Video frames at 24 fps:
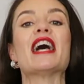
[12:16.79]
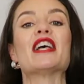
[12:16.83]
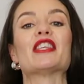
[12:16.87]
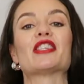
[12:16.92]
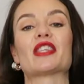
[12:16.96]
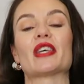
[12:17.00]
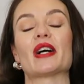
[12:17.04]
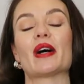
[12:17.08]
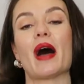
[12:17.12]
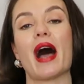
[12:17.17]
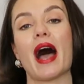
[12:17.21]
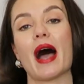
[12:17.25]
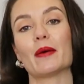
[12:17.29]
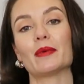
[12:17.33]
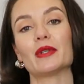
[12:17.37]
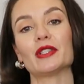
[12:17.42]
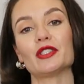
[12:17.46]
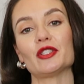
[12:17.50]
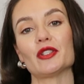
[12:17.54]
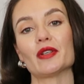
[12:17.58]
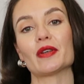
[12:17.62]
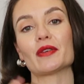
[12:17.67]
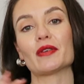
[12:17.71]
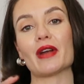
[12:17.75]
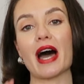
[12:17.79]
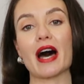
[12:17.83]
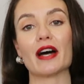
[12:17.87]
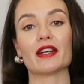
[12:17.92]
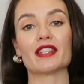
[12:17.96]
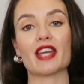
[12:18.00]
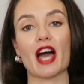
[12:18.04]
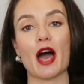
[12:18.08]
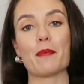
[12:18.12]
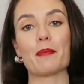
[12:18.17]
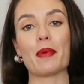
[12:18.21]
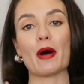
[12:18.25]
So I will do a
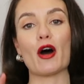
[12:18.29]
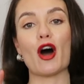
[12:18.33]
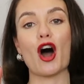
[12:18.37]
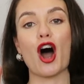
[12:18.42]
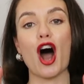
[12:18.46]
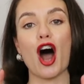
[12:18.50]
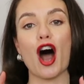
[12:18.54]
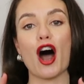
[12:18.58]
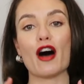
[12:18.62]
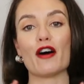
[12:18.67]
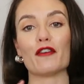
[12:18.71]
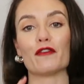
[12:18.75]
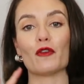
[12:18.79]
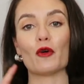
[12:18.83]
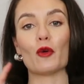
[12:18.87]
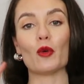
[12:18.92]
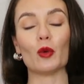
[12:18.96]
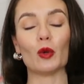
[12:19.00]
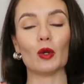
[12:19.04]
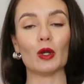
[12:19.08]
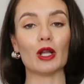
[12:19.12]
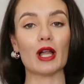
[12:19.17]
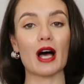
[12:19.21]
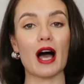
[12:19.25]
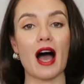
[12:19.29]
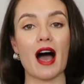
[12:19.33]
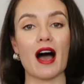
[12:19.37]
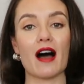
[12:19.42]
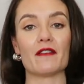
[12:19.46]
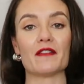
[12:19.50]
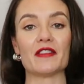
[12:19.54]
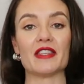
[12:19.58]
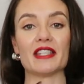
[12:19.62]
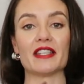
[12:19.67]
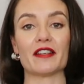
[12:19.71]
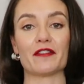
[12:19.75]
roundup of all
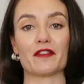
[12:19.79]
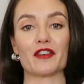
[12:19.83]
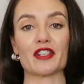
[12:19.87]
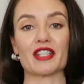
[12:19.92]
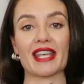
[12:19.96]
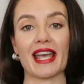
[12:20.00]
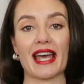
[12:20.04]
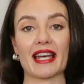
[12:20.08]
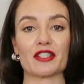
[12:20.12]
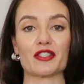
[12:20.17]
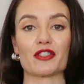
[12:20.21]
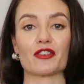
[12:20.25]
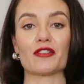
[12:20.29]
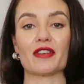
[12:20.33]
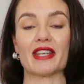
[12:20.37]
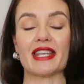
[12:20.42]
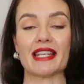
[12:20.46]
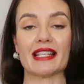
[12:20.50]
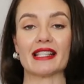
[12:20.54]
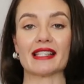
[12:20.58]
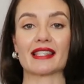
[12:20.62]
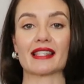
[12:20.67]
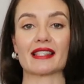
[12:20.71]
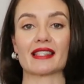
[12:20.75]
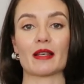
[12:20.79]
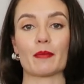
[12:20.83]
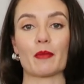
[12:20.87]
of the different categories,